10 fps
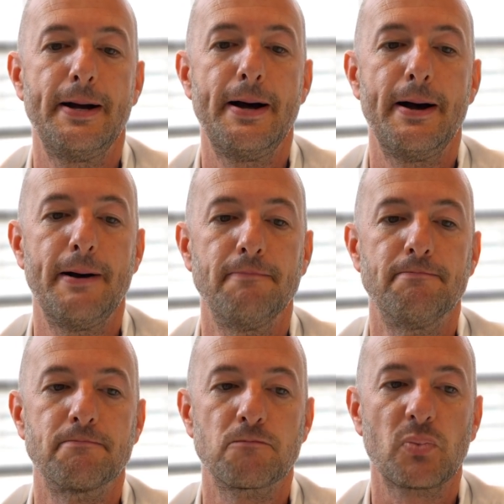
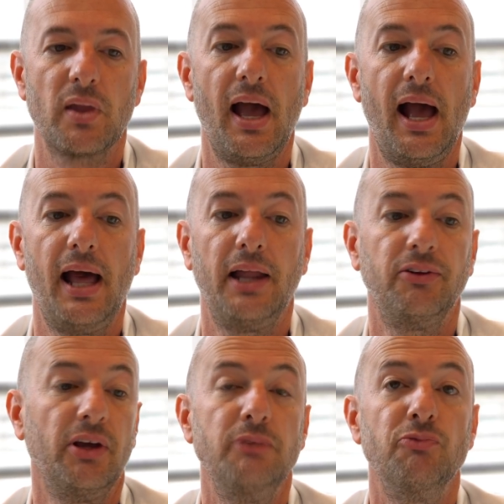
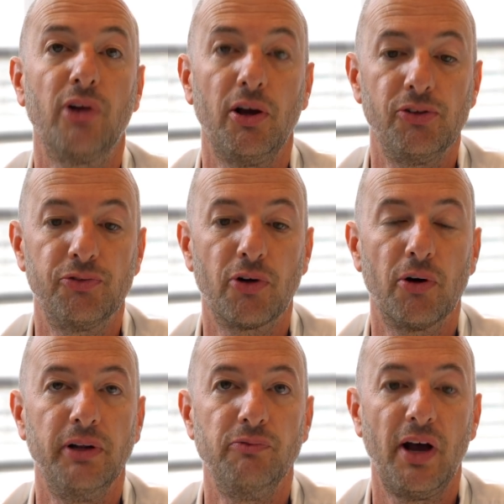and inflows of
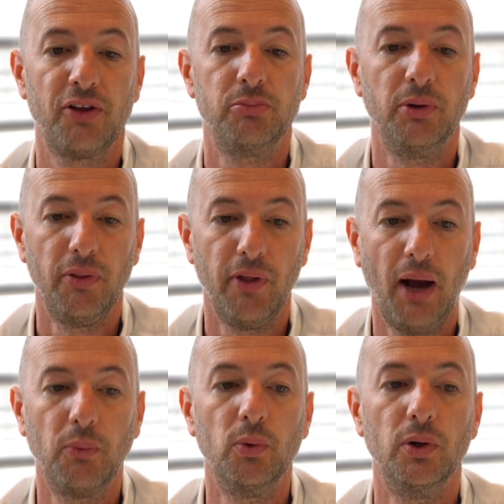foreign investment
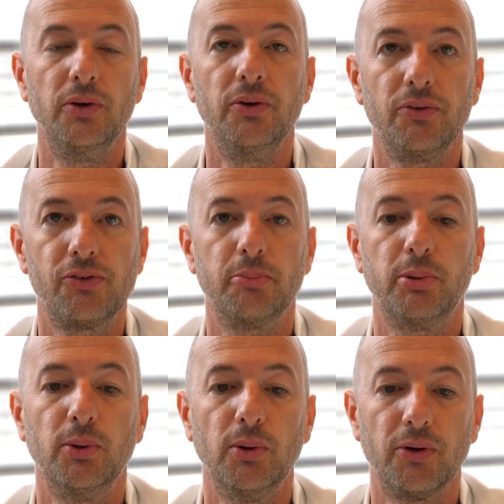that would
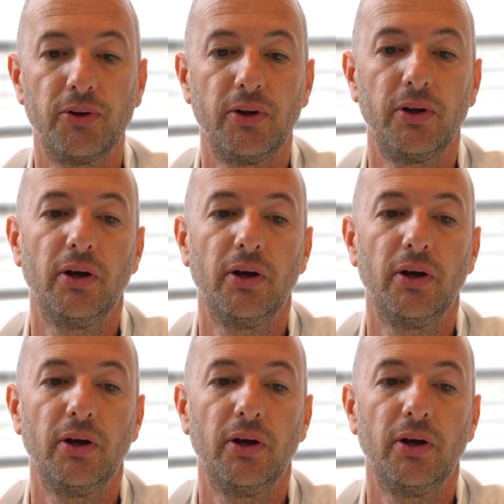support